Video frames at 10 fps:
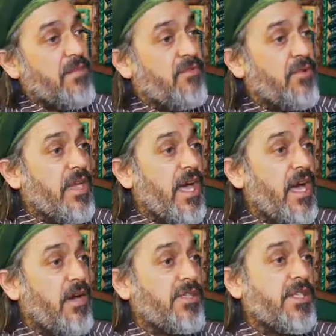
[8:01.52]
me for their
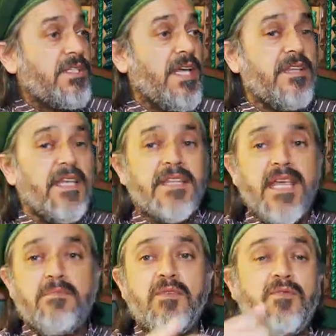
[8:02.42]
houses and they
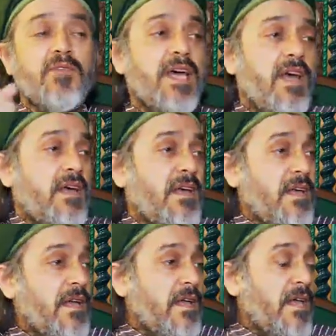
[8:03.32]
take me for the
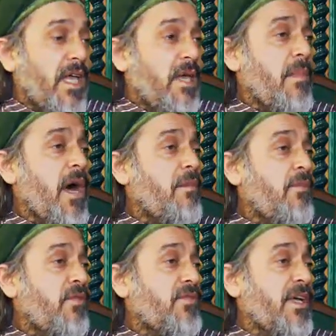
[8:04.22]

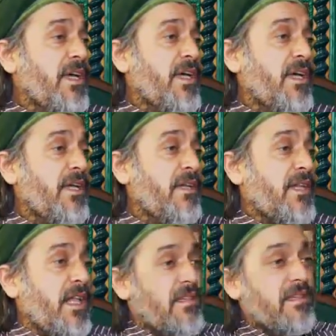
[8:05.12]
imam of the
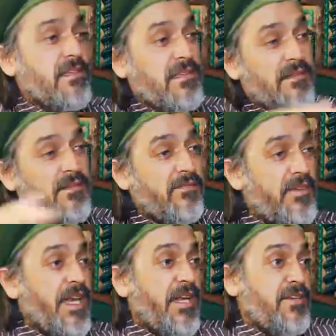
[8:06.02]
that
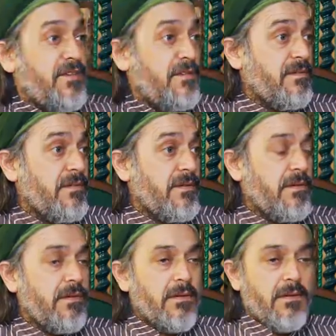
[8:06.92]
village.
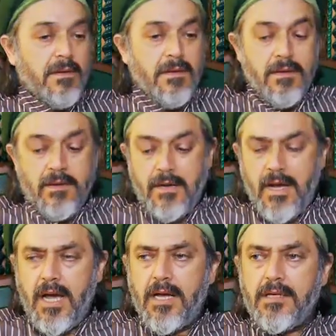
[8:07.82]

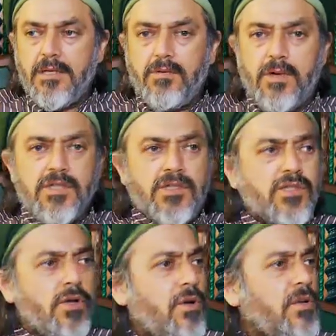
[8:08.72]
And it was
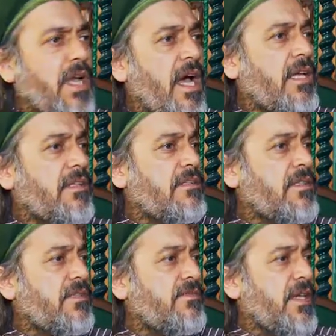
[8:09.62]
so nice,
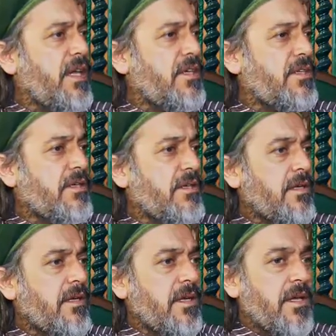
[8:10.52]
this village.
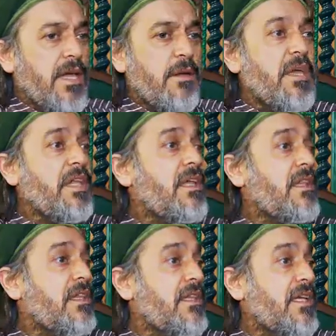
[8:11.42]

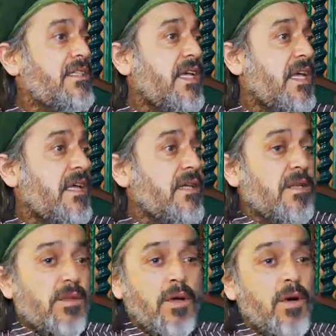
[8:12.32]
Immediately they say,
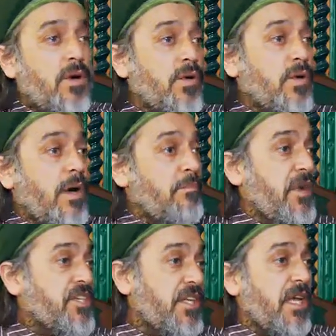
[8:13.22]
no, you are
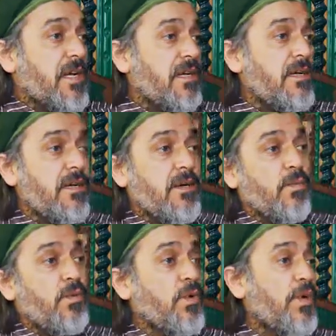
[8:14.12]
bachelor,
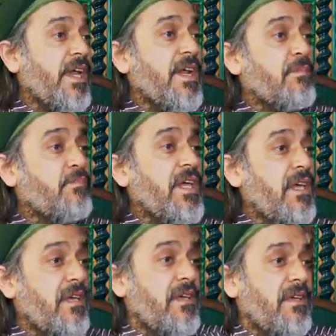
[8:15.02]
you cannot
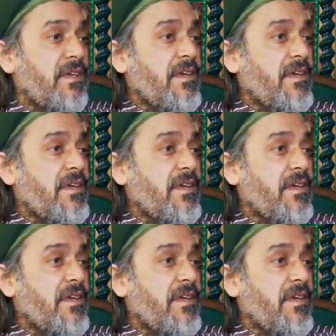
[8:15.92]
be